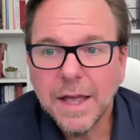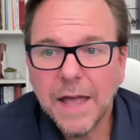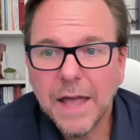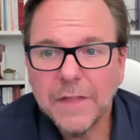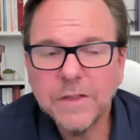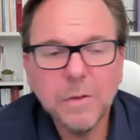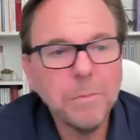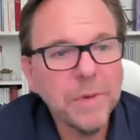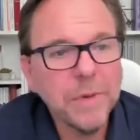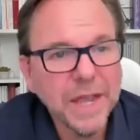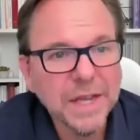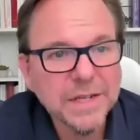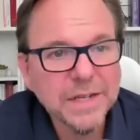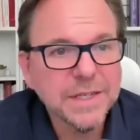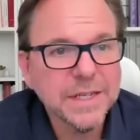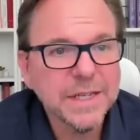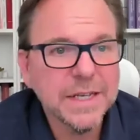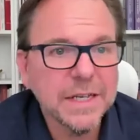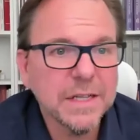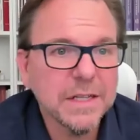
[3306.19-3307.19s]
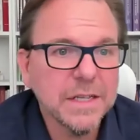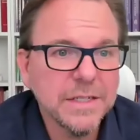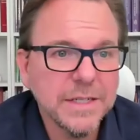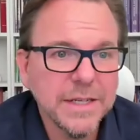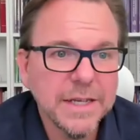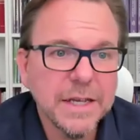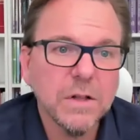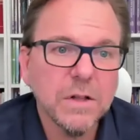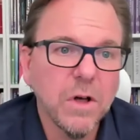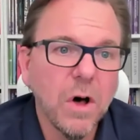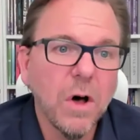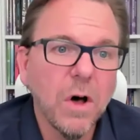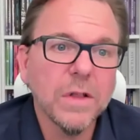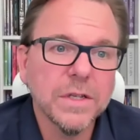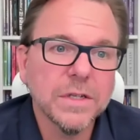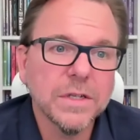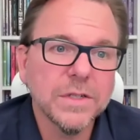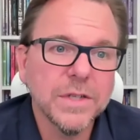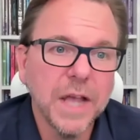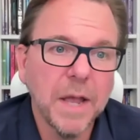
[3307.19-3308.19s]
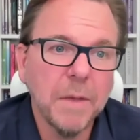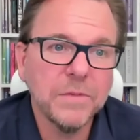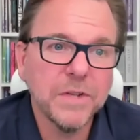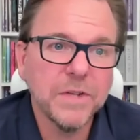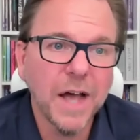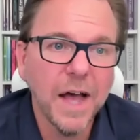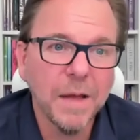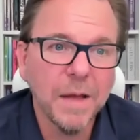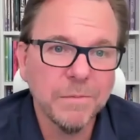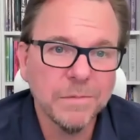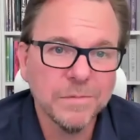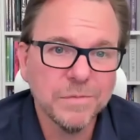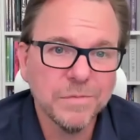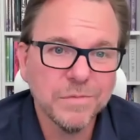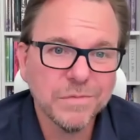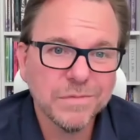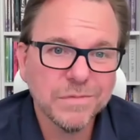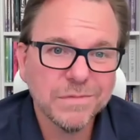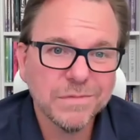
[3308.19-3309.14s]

and their biggest Achilles heel all at the same time.